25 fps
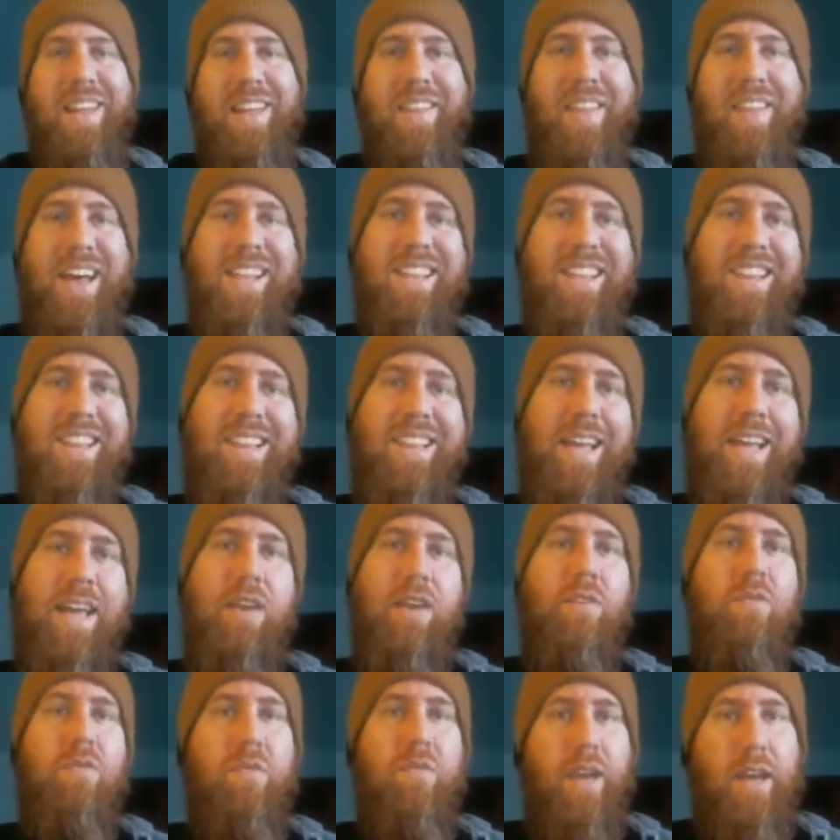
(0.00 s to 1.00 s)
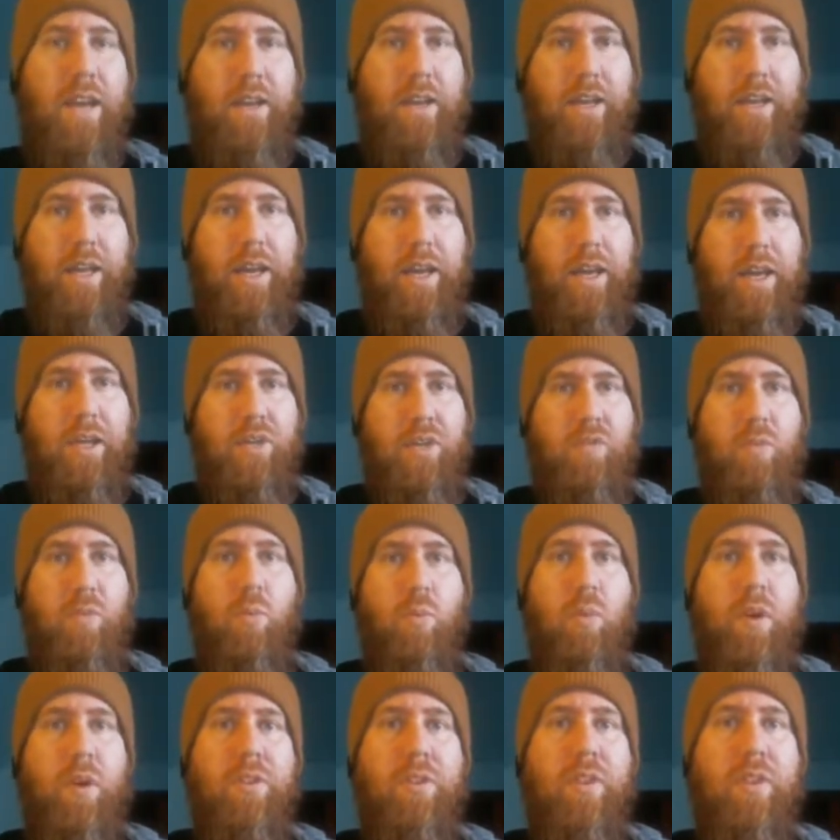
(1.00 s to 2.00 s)
That later Vedic age,
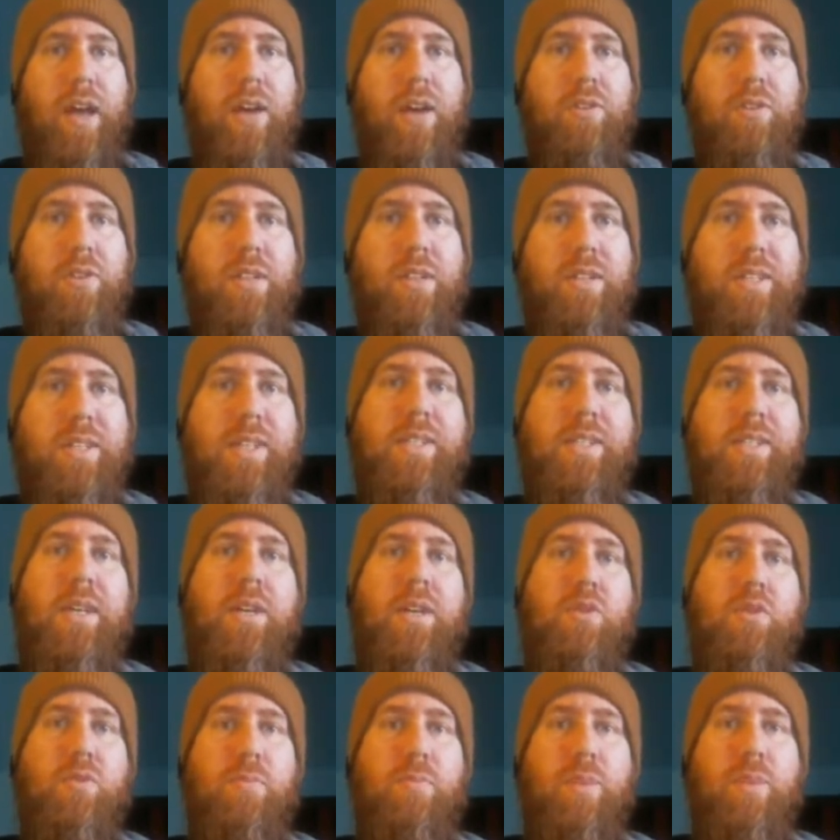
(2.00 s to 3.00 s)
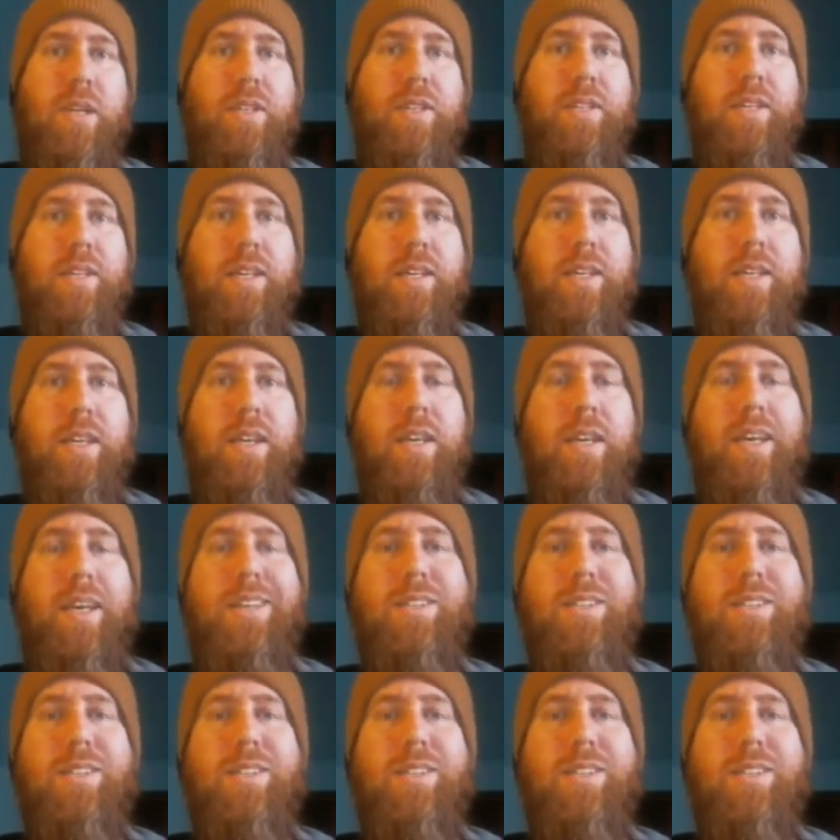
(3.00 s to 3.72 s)
from 1000 to 600 BCE,